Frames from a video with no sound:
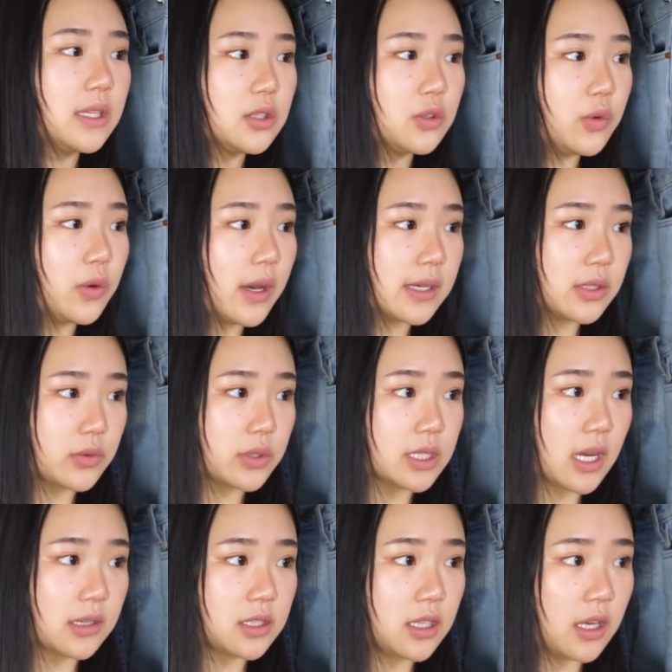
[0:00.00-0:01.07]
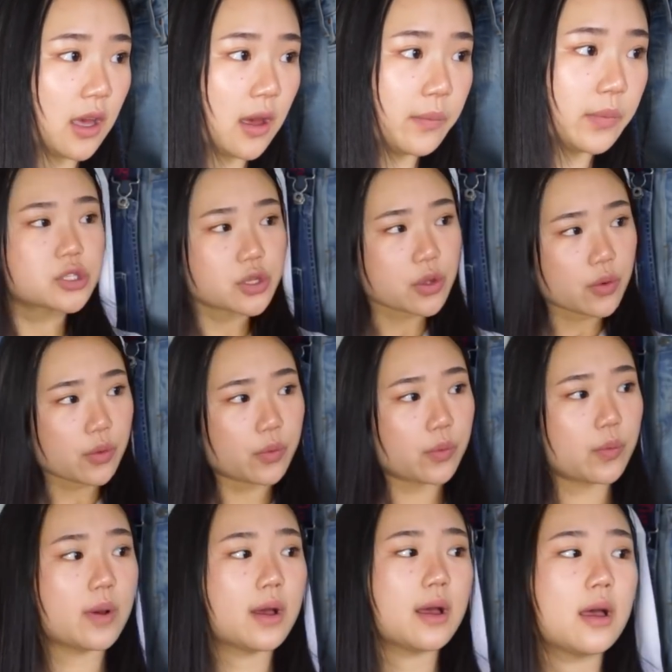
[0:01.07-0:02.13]
to you guys what's actually happening. So
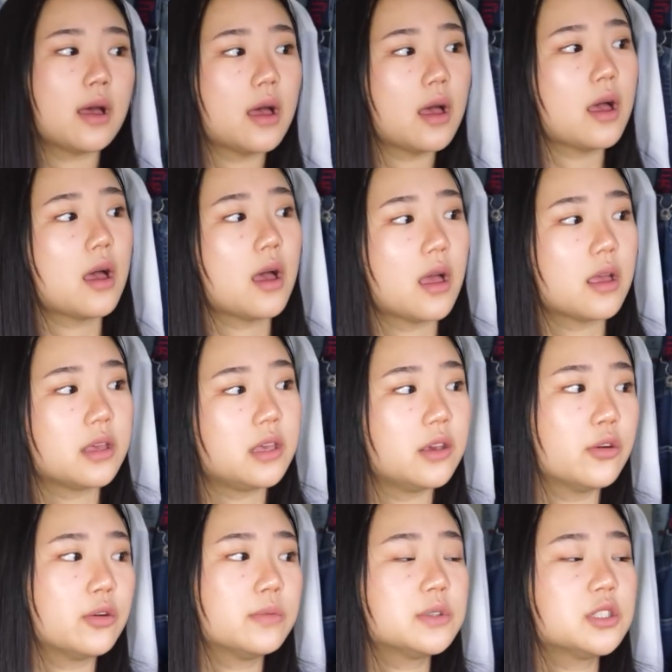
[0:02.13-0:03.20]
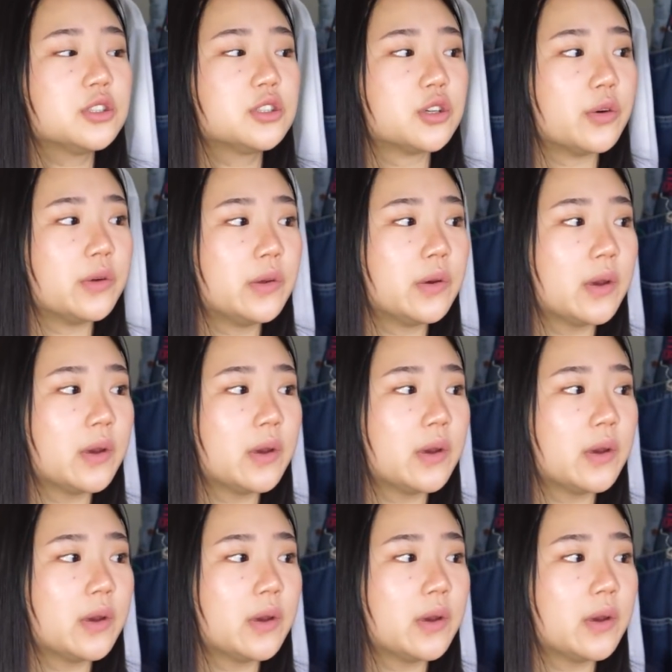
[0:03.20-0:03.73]
here I'm just showing you